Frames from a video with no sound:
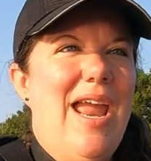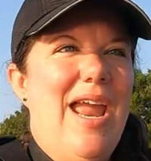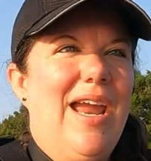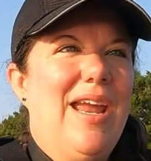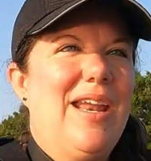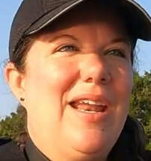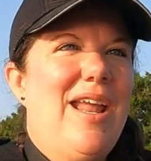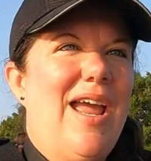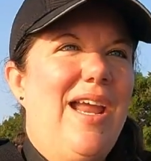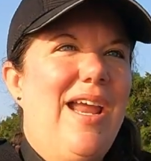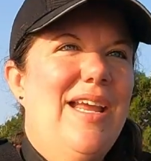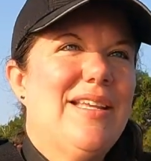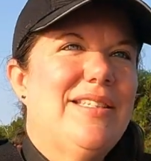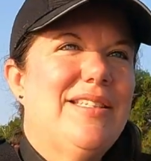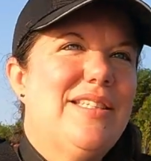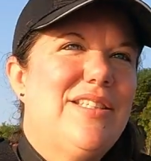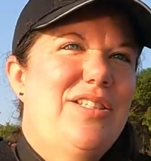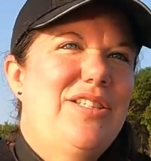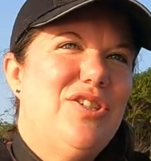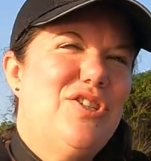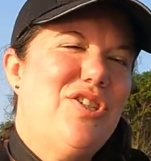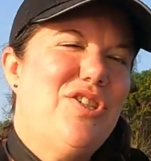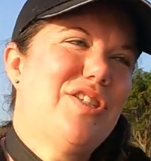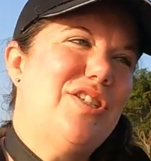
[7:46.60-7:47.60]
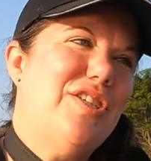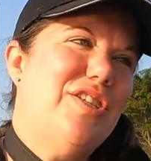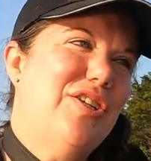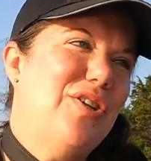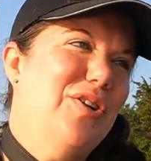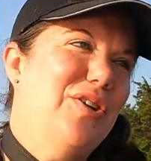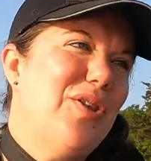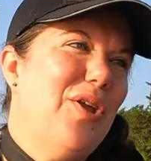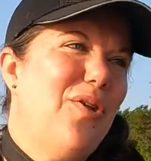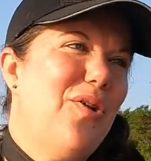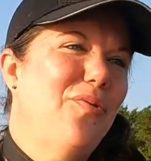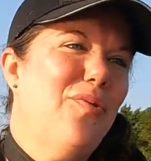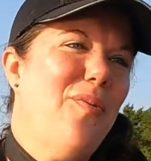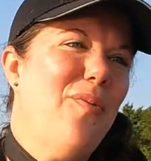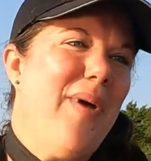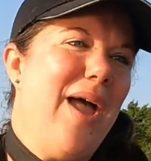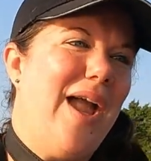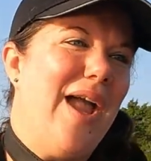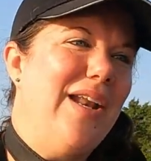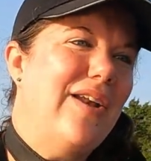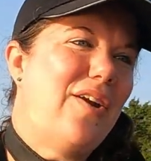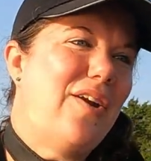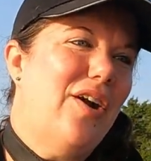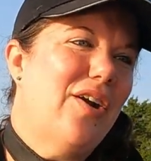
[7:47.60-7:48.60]
And I guess this is just your little
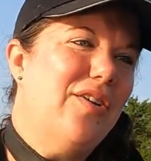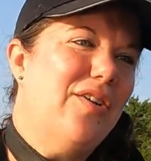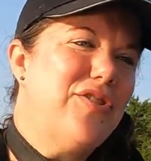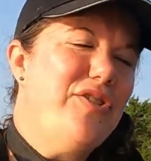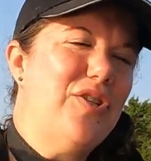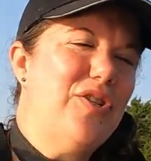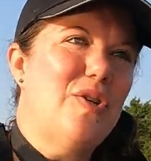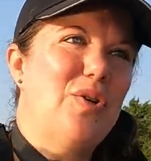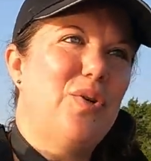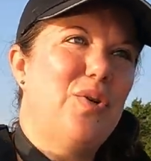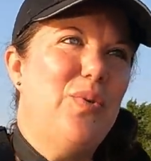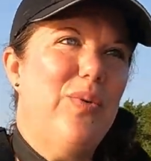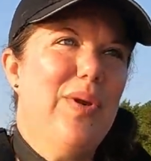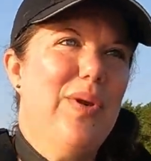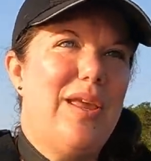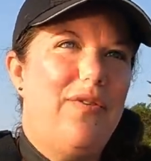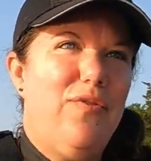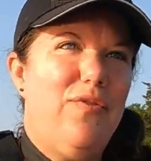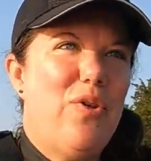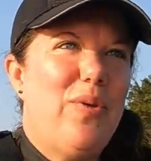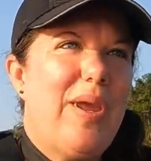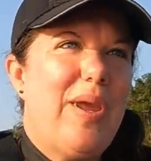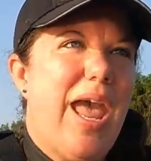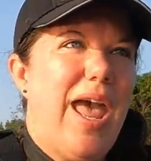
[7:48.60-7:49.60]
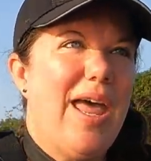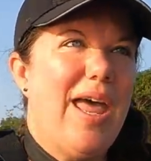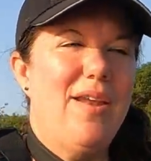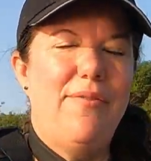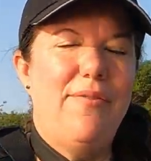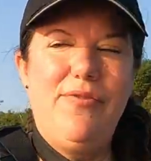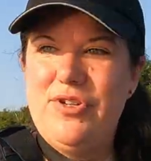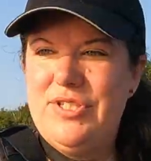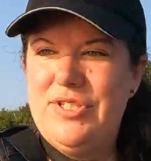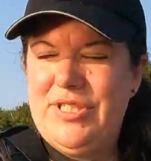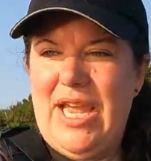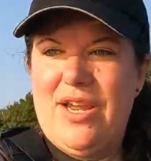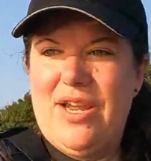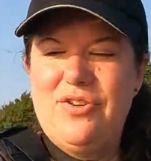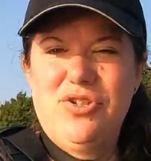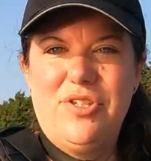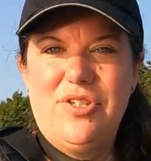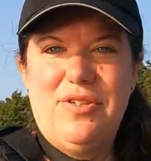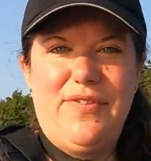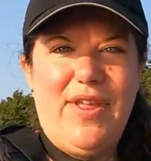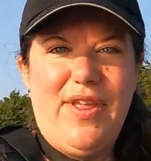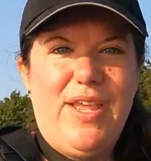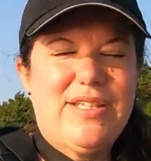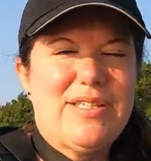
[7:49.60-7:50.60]
reminder to, if you can, if your
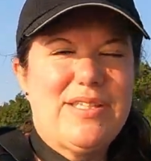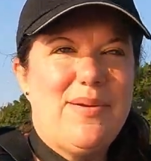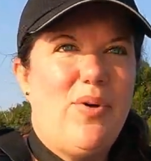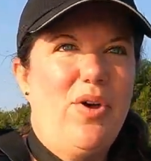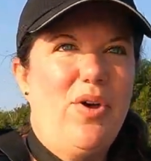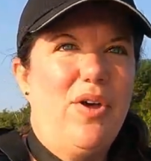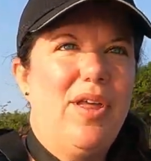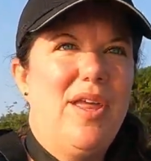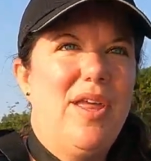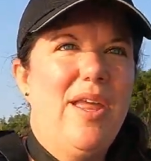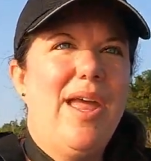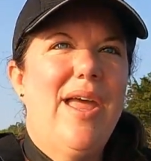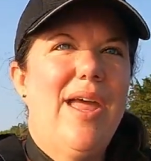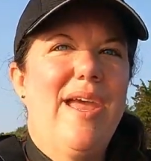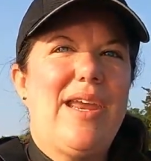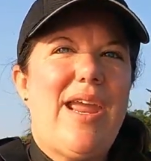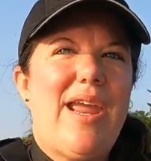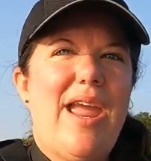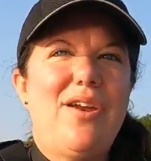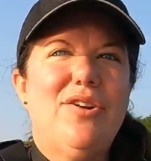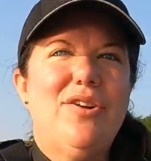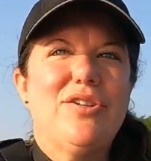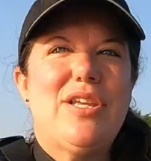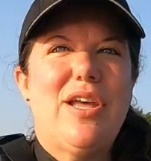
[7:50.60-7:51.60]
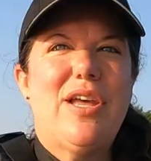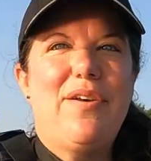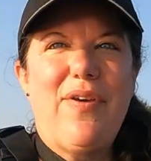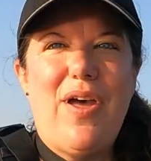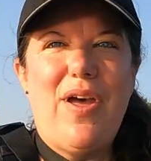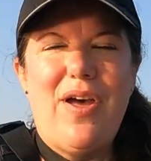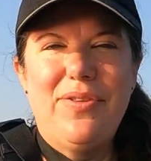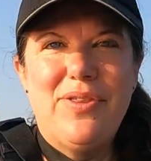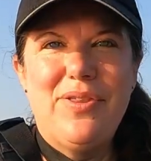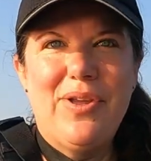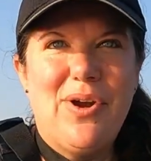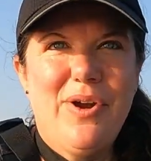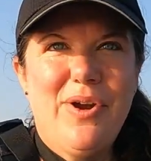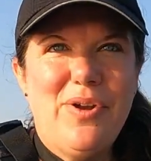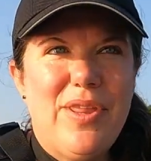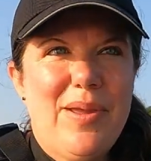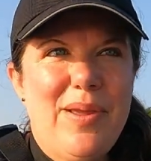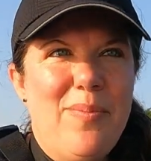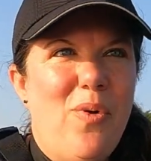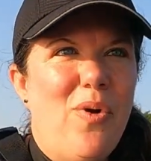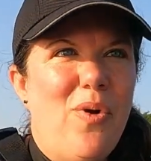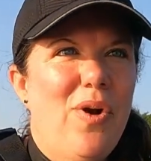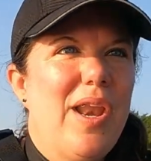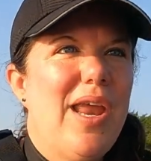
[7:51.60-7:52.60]
schedule is flexible, get yourself out in the
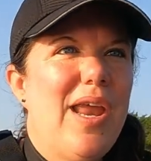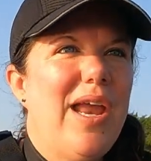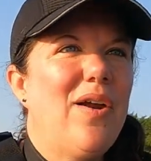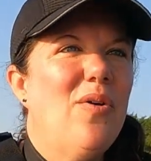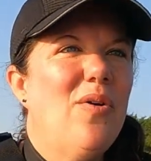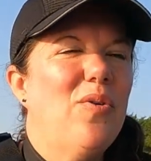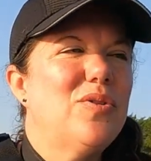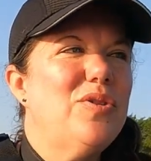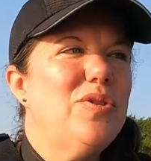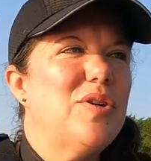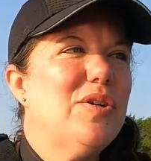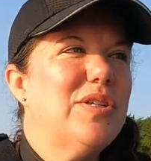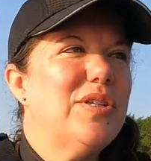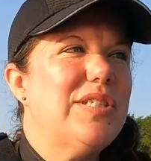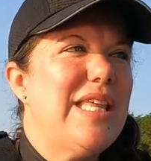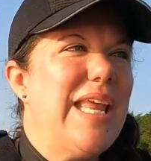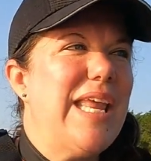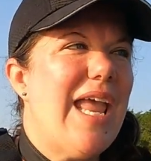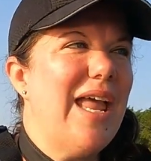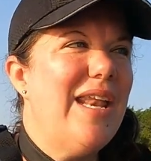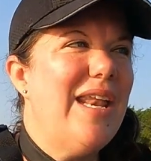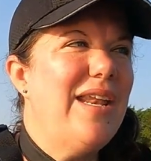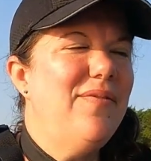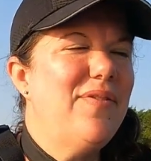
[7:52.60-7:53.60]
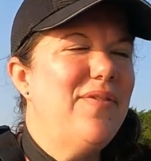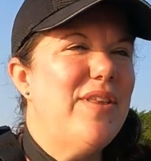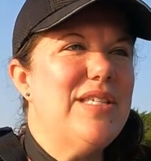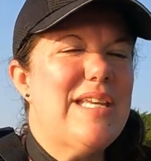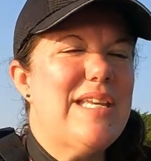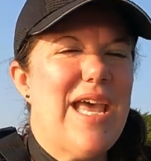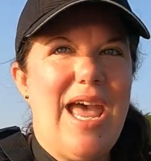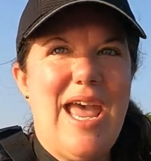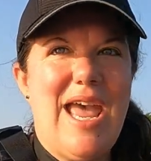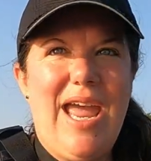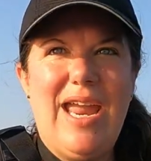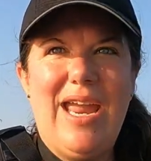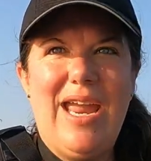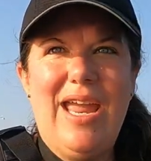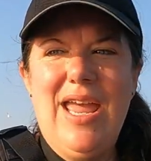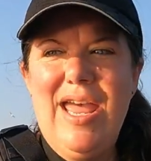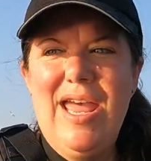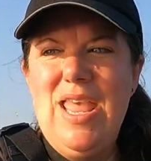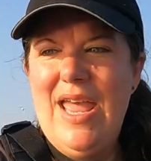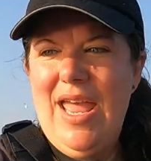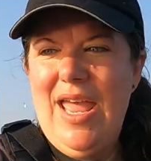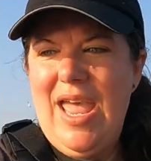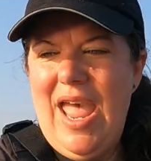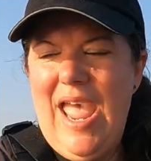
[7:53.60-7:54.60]
early morning or towards the end of the day
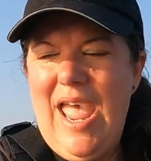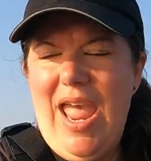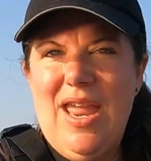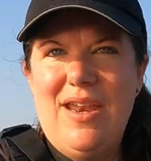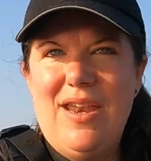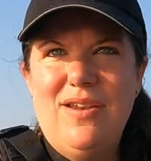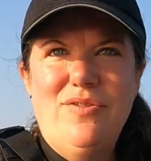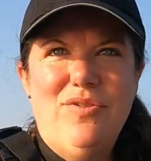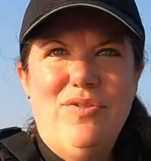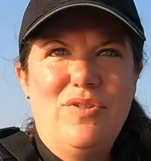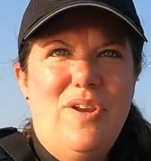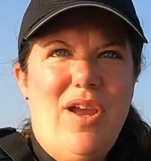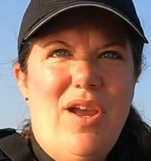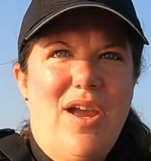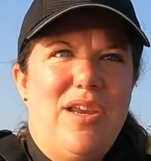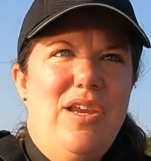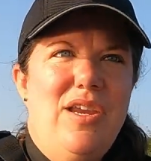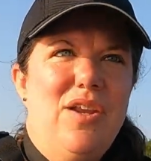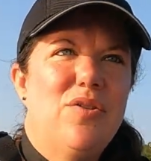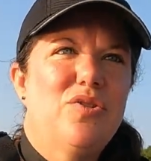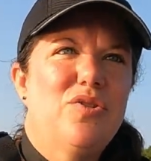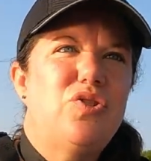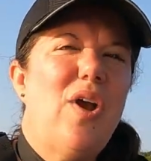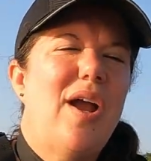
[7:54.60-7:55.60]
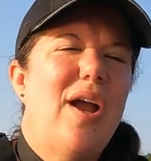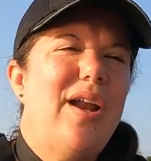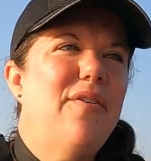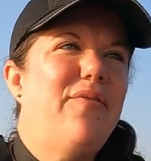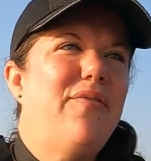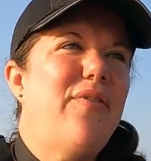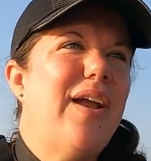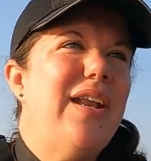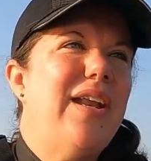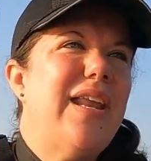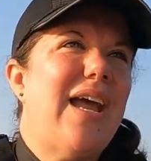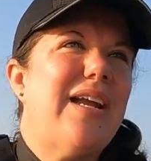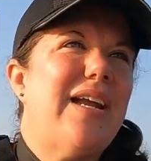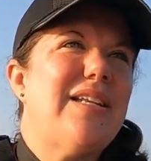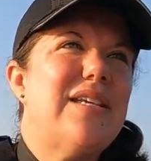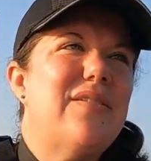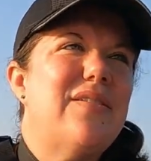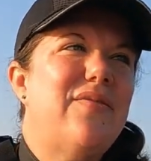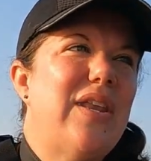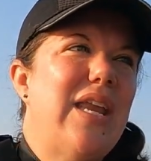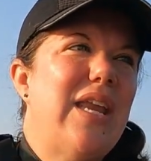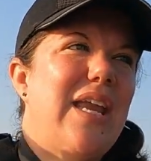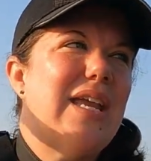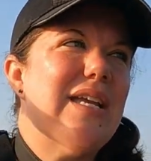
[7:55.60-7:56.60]
and, you know, try to find
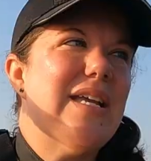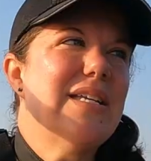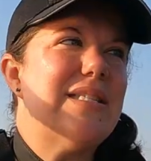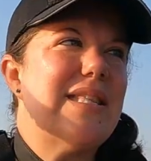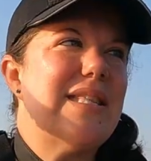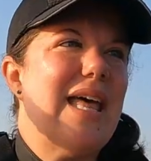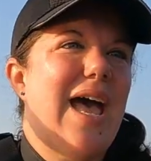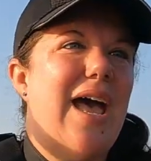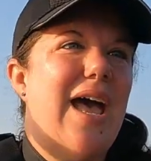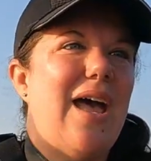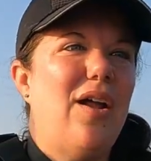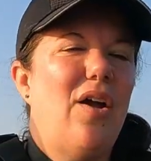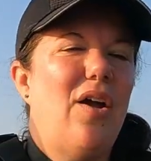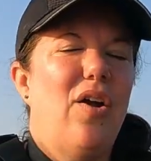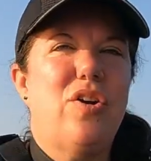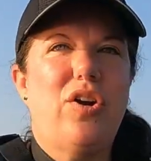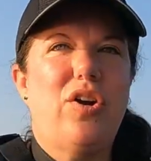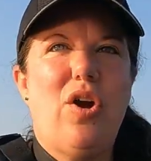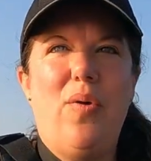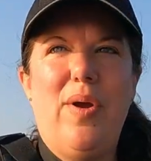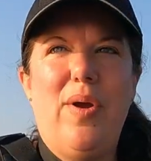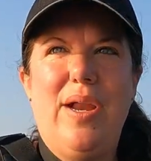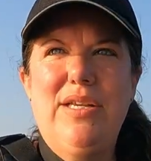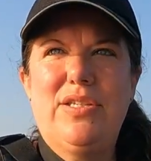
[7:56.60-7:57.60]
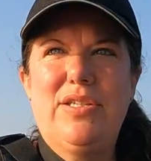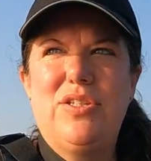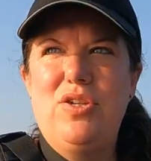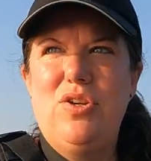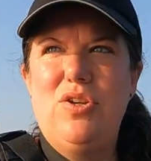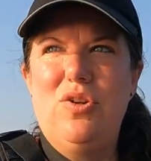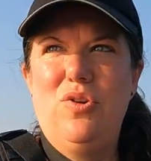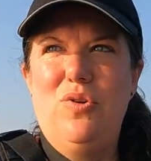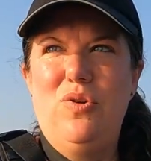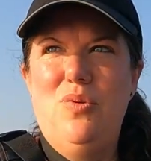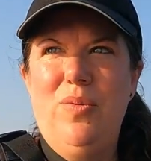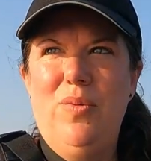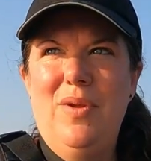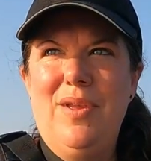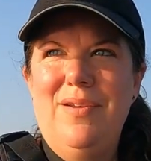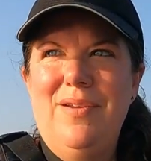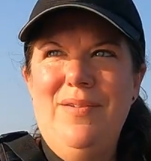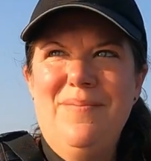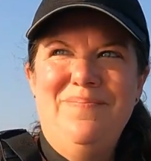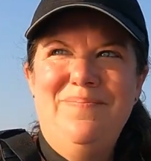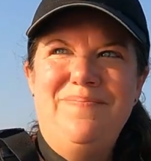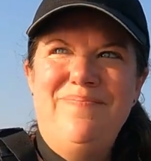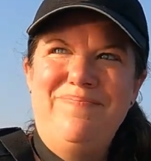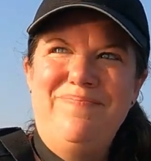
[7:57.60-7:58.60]
activities that are going to,
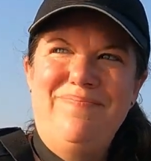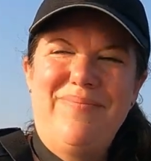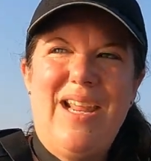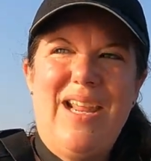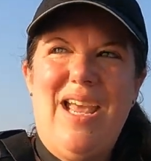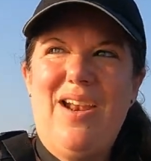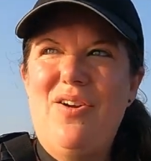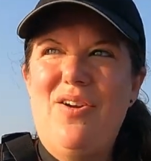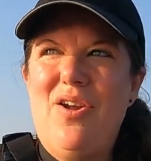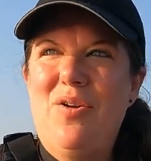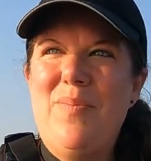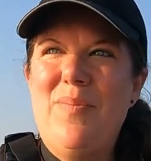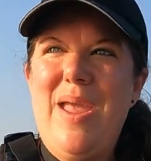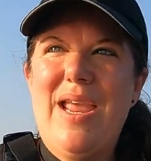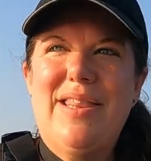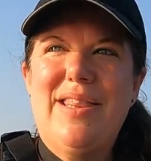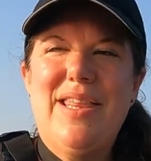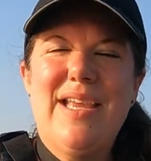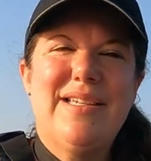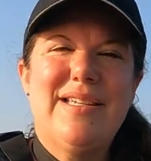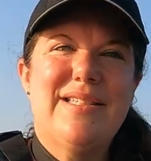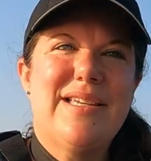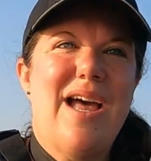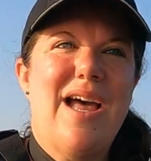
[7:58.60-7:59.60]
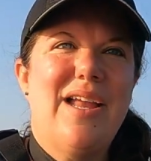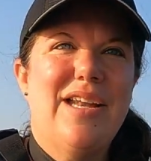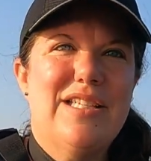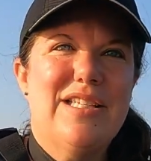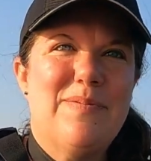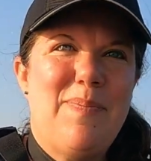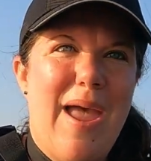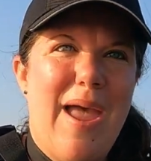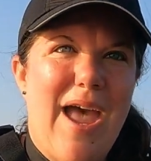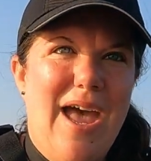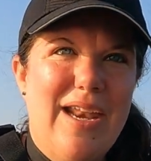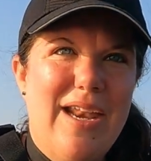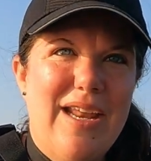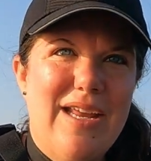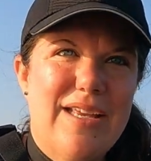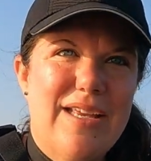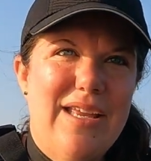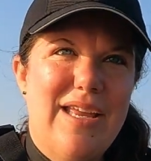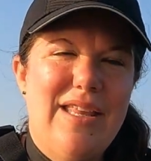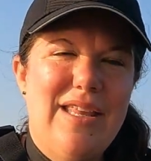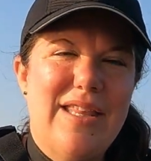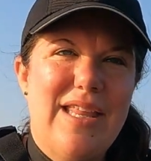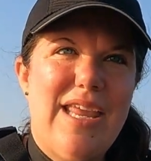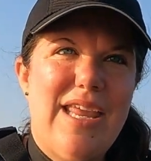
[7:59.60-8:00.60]
I don't know, make things not as bad
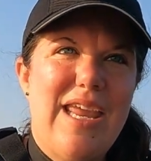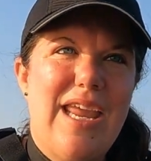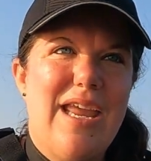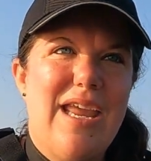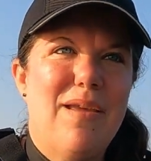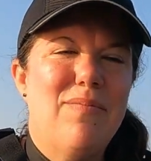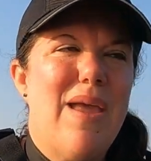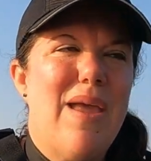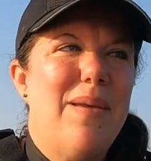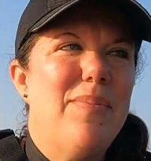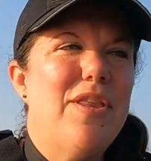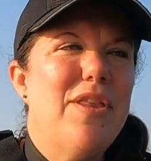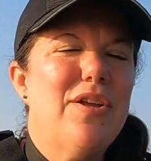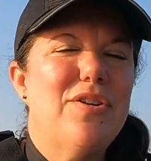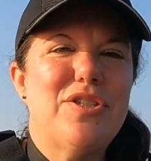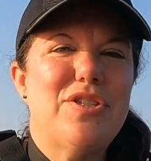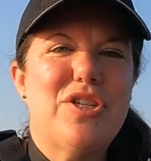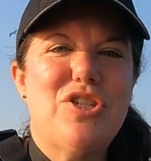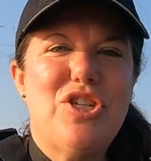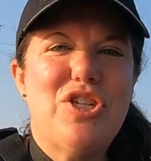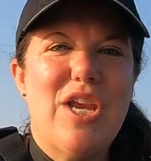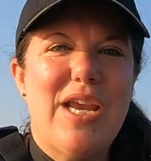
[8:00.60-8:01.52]
in the heat. Maybe there's a